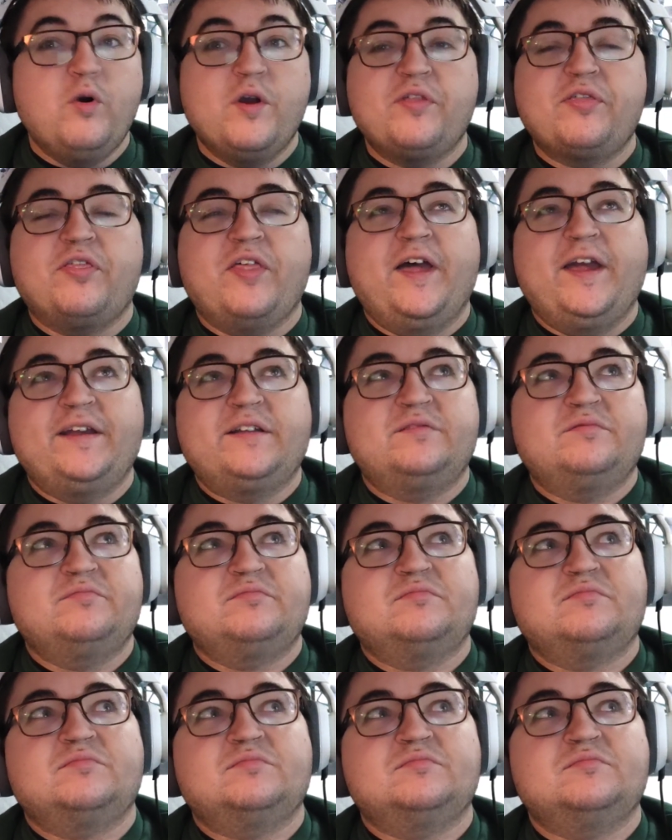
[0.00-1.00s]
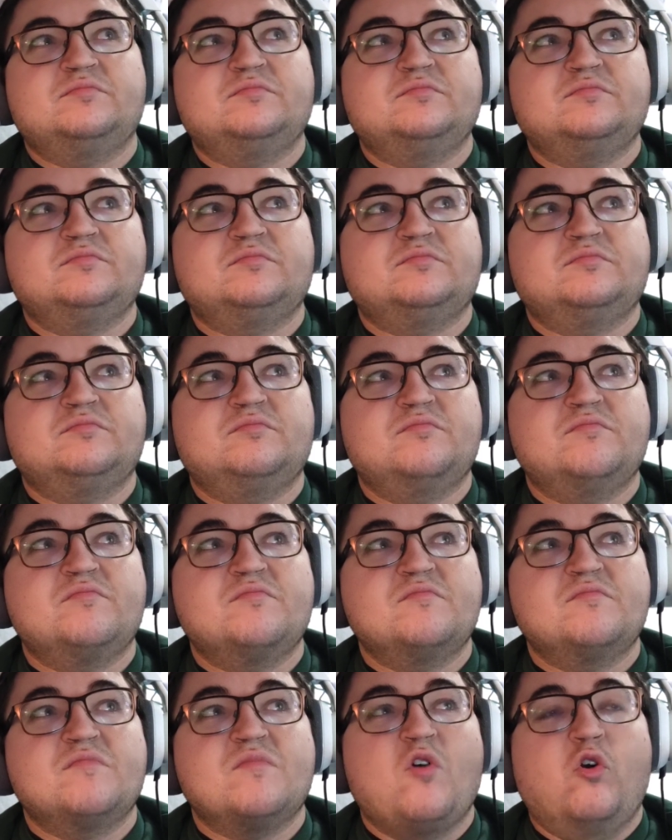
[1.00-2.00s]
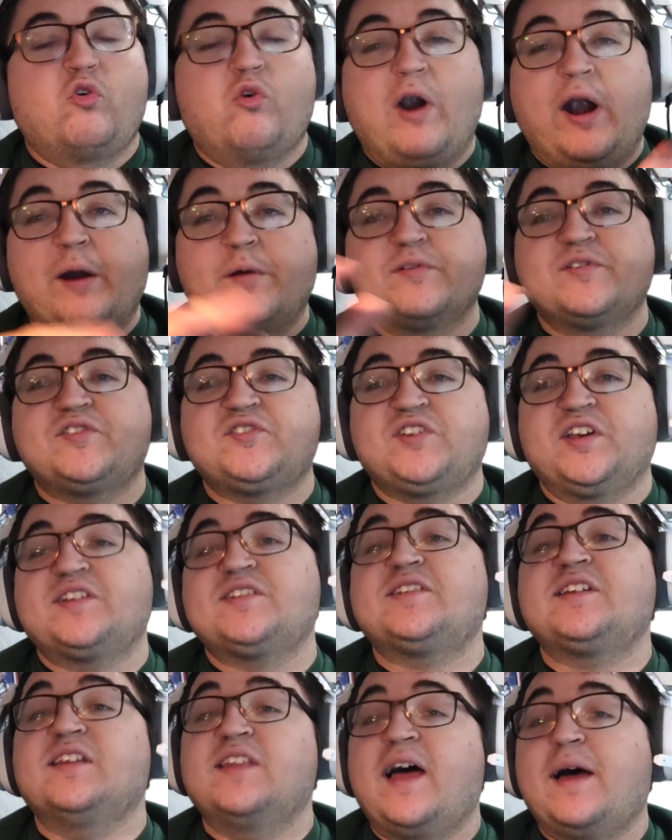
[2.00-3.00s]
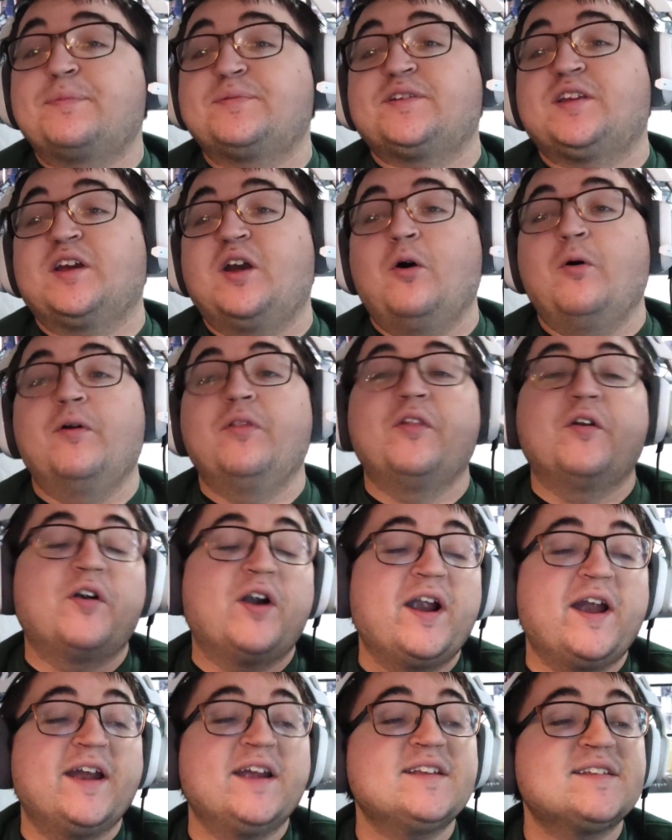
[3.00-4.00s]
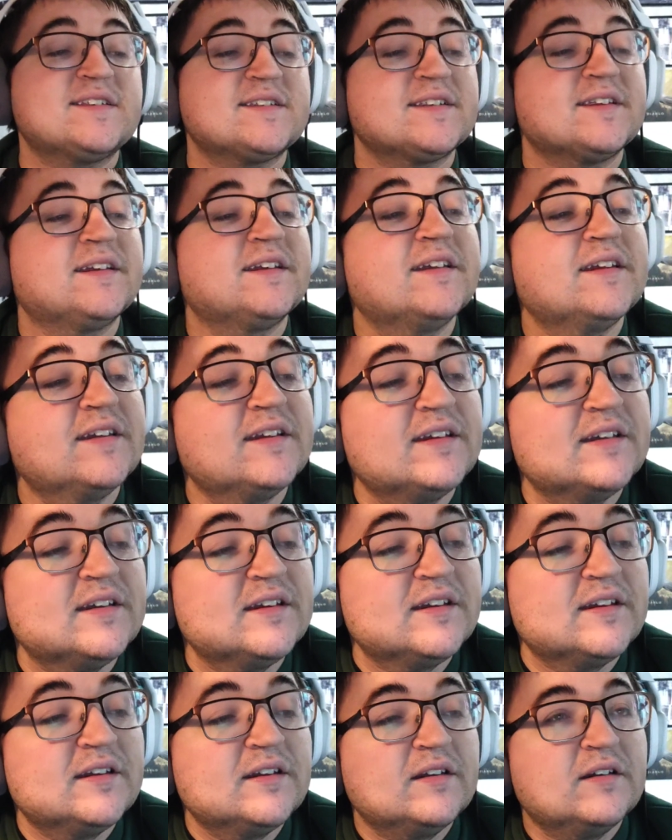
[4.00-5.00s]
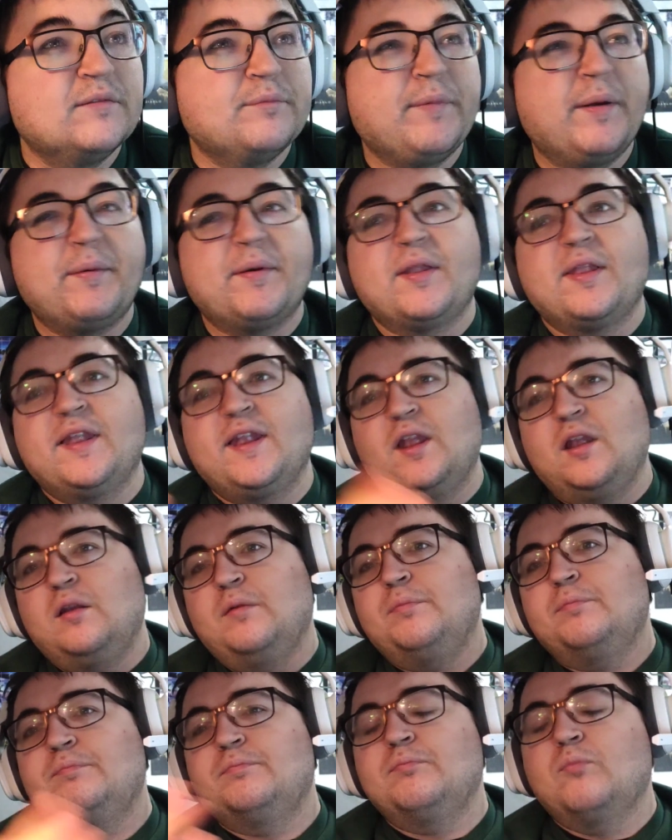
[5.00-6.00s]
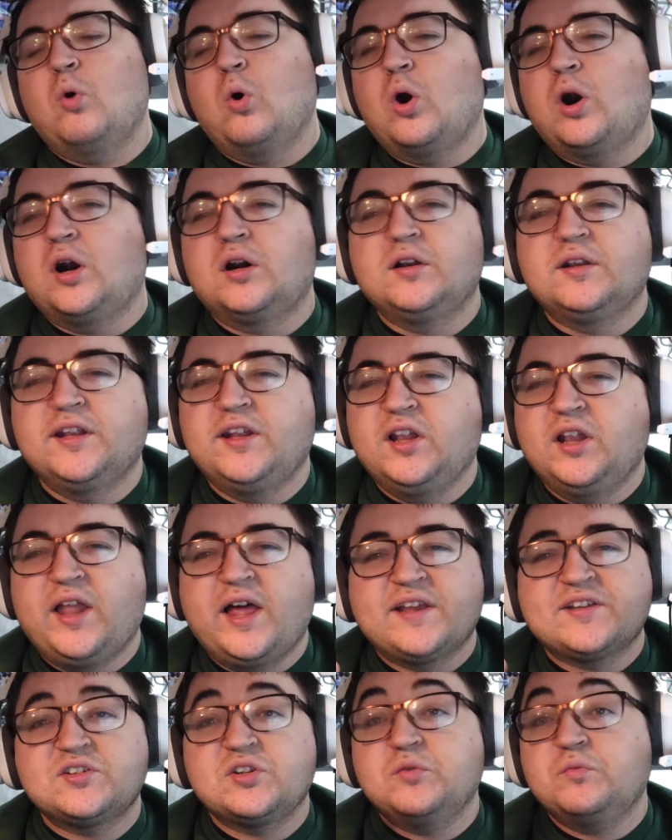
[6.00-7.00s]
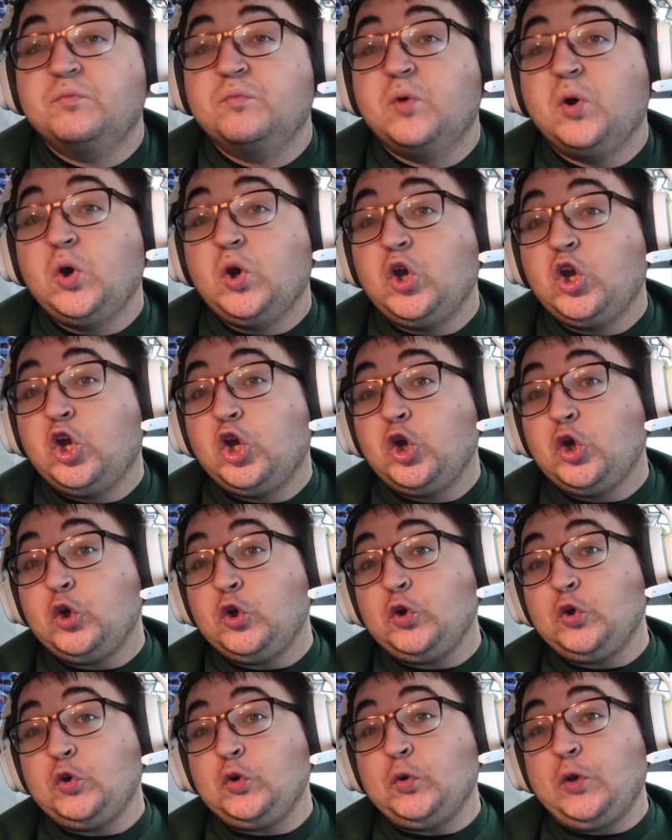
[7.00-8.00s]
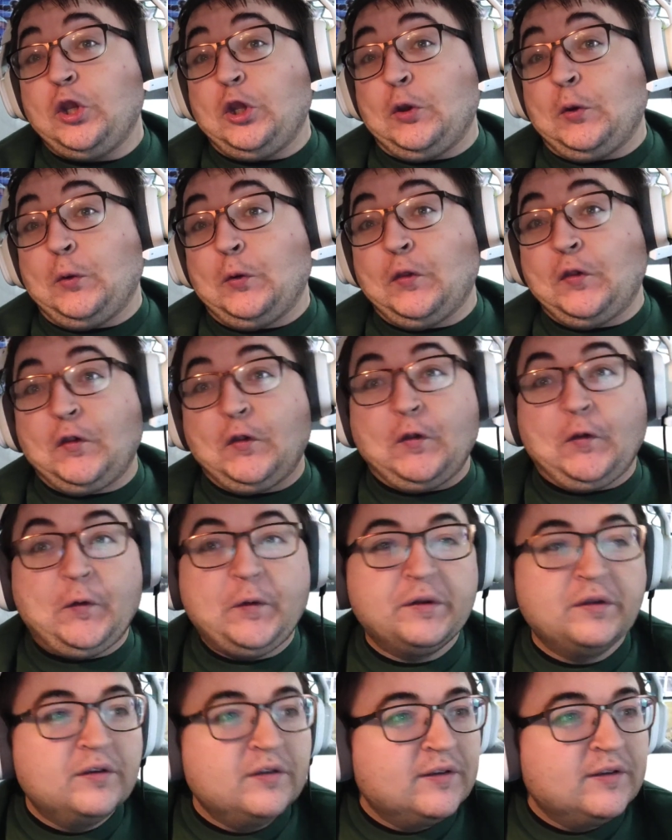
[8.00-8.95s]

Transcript: with like around 60 laps to go in the race. Maybe a little more, a little less. Who knows?